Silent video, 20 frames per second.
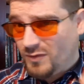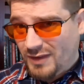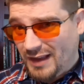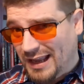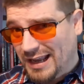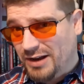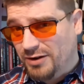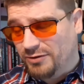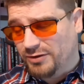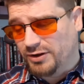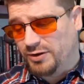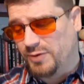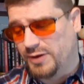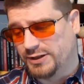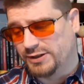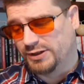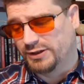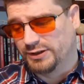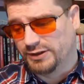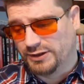Here are the
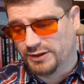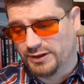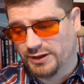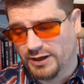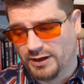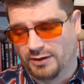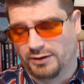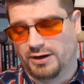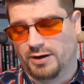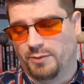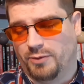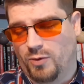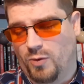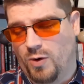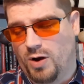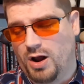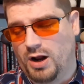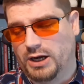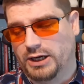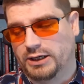questions. Number
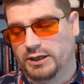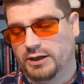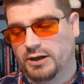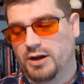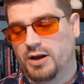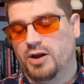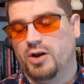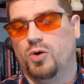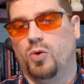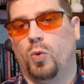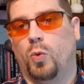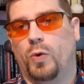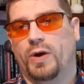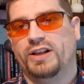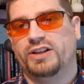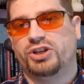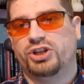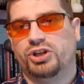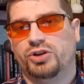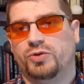1,
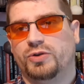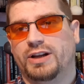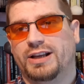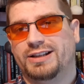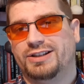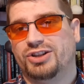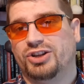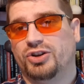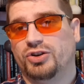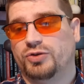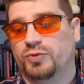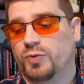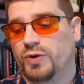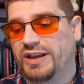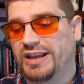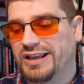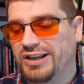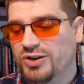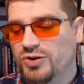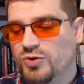which unit could we
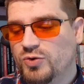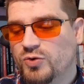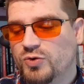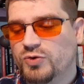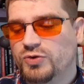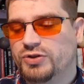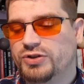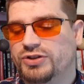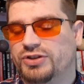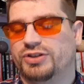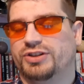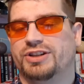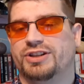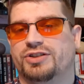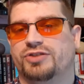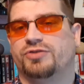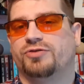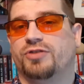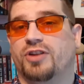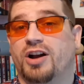use to
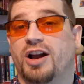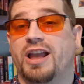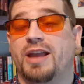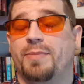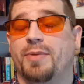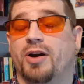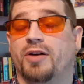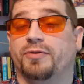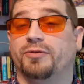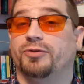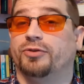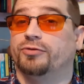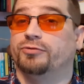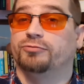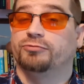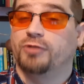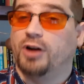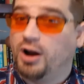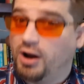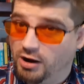describe a
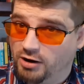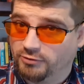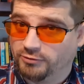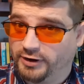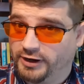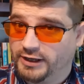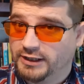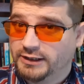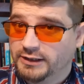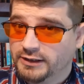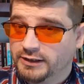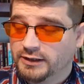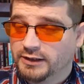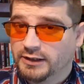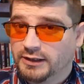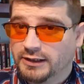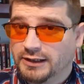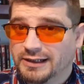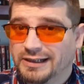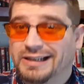Ferrari?
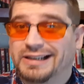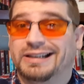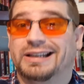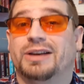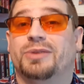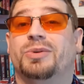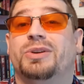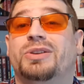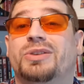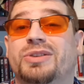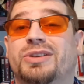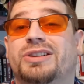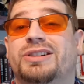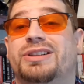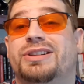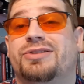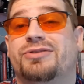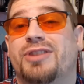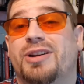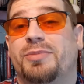Now, we're not going to
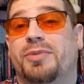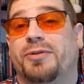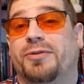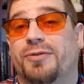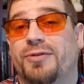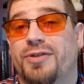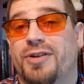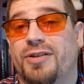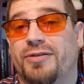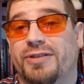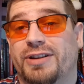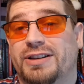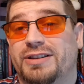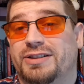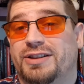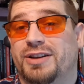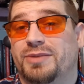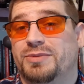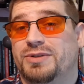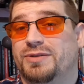describe a Ferrari in
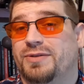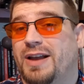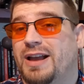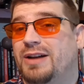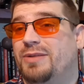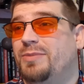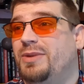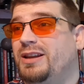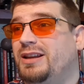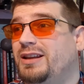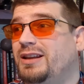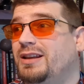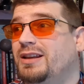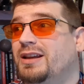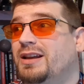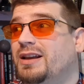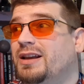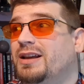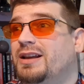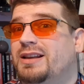terms of how many
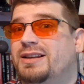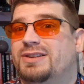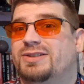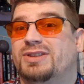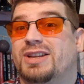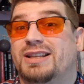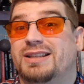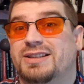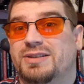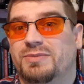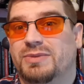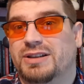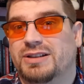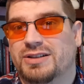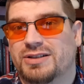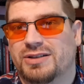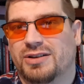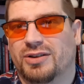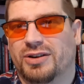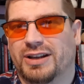
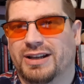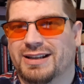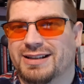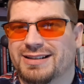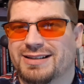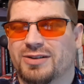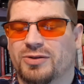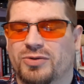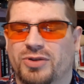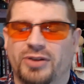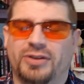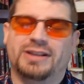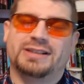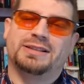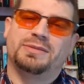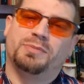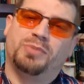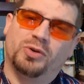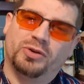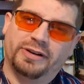centimetres long it is. Although
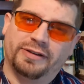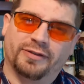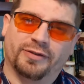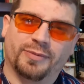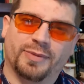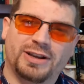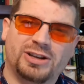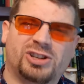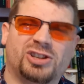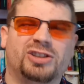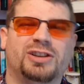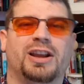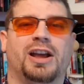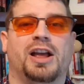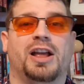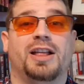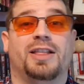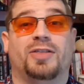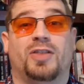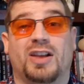that's important information,
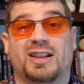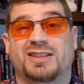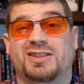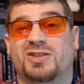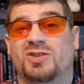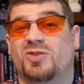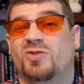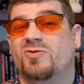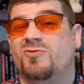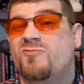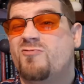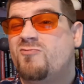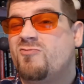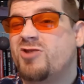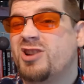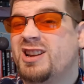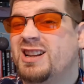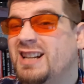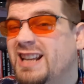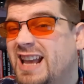that's not
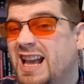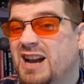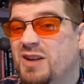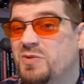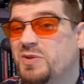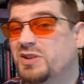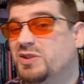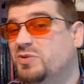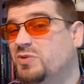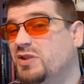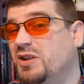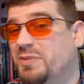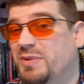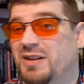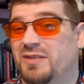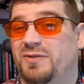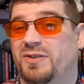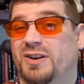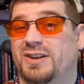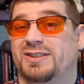really how we talk
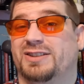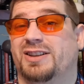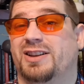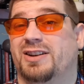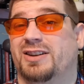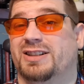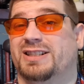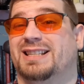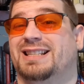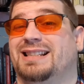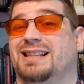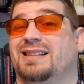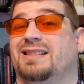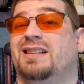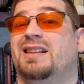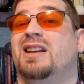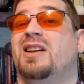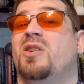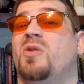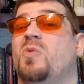about fast cars, is it?
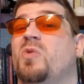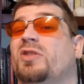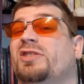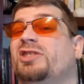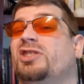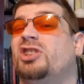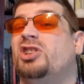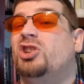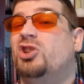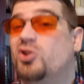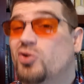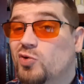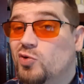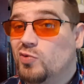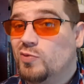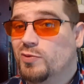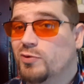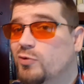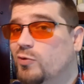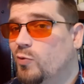What's the
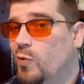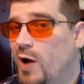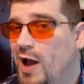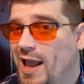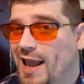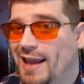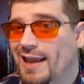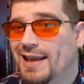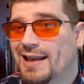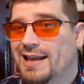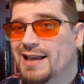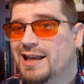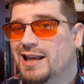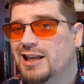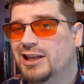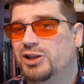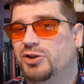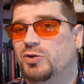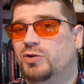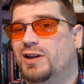normal way
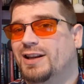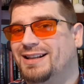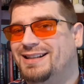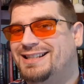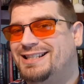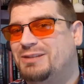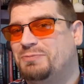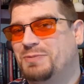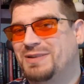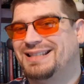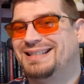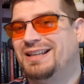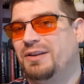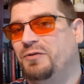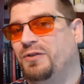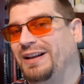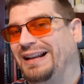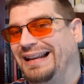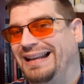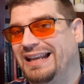unit
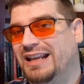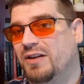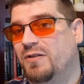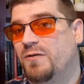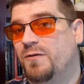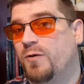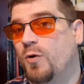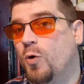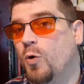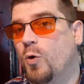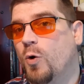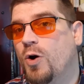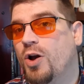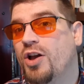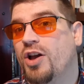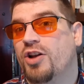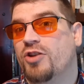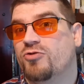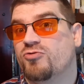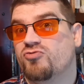specifically for
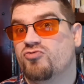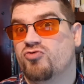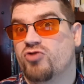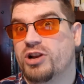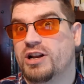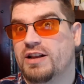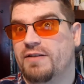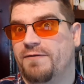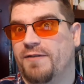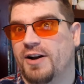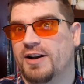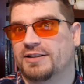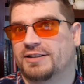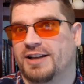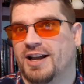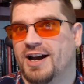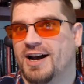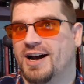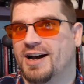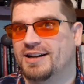really fast
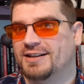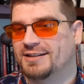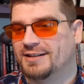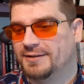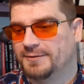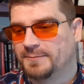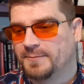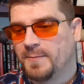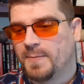cars?